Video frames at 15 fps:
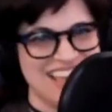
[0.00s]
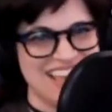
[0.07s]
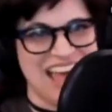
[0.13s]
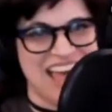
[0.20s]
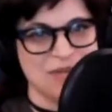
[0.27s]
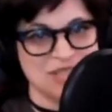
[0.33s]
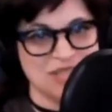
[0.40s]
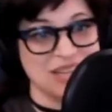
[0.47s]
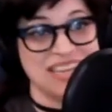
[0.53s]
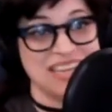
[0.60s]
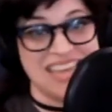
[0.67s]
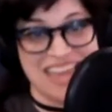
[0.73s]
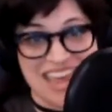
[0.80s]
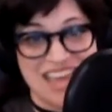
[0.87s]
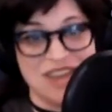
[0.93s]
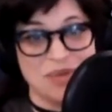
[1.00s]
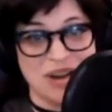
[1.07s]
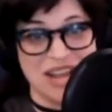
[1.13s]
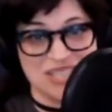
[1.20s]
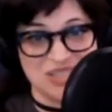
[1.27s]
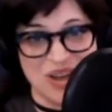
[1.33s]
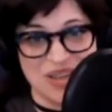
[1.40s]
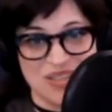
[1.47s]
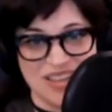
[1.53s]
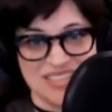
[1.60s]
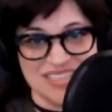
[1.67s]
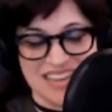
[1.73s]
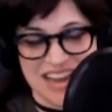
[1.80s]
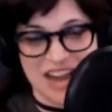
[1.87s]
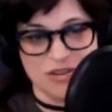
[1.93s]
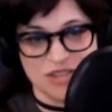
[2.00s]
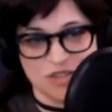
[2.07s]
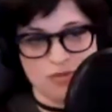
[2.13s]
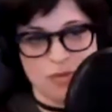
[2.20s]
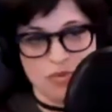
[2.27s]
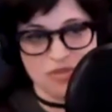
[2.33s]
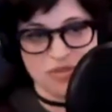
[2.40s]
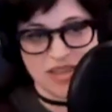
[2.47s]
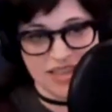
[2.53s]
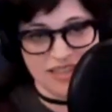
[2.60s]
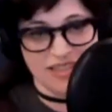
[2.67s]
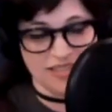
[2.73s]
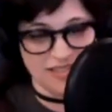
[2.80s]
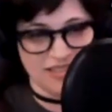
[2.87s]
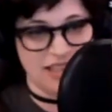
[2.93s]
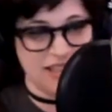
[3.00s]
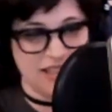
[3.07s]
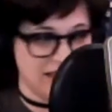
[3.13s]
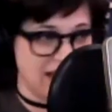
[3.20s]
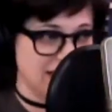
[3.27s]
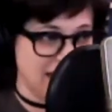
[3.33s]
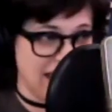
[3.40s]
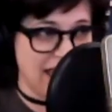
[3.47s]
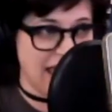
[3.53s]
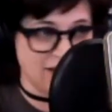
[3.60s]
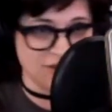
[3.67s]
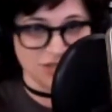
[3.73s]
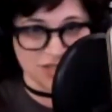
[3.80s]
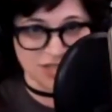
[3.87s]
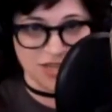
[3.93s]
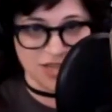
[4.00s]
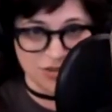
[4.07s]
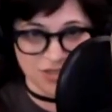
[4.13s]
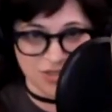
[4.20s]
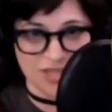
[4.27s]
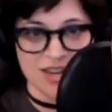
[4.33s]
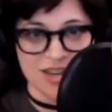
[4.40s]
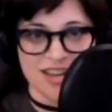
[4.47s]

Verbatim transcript: I was a kid when I saw this, and I just remember thinking that that gay actor's cute.